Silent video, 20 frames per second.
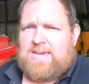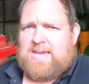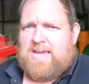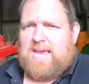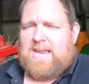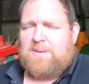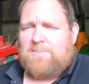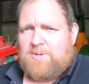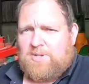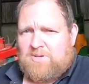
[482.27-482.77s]

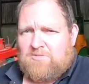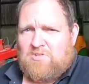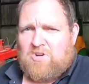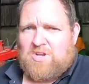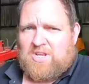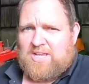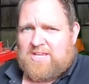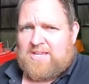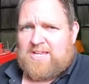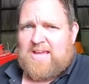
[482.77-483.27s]
front
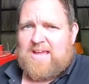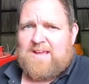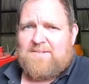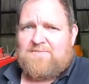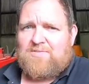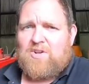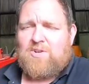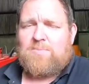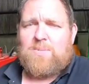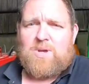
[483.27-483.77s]

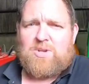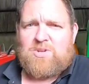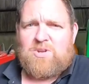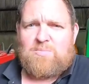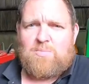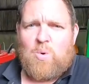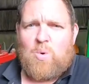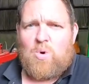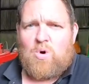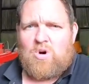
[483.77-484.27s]
mounted
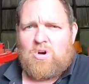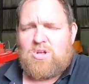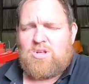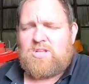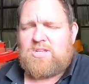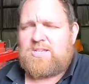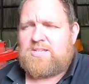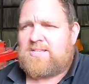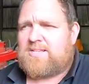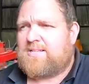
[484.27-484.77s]
mowers
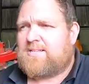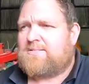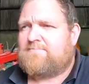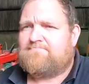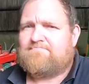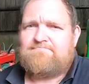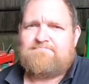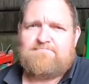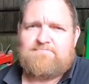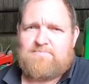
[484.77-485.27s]

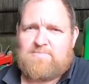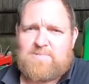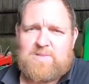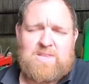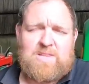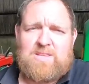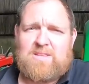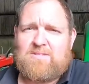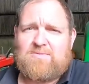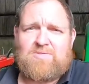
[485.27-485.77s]

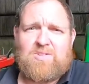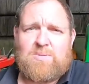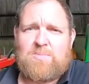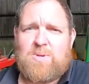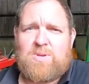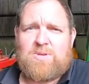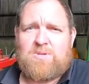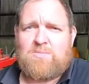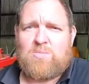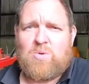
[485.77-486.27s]
or
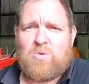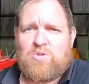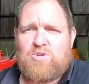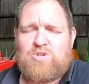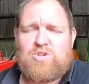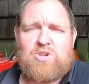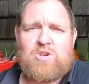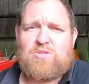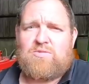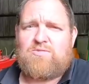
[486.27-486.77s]

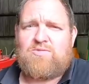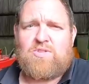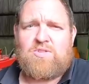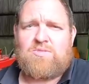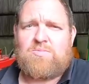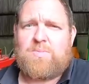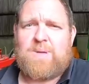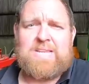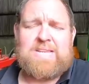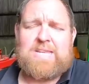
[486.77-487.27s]

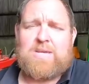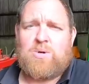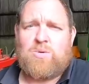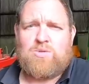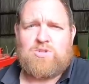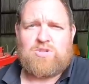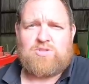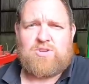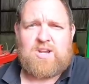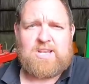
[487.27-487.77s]
front
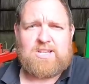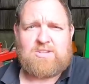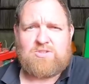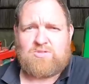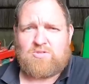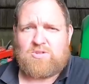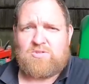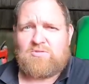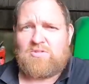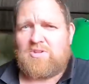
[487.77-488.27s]
PTOs on tractors
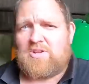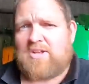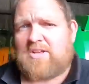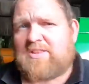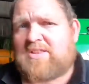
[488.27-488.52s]
only run at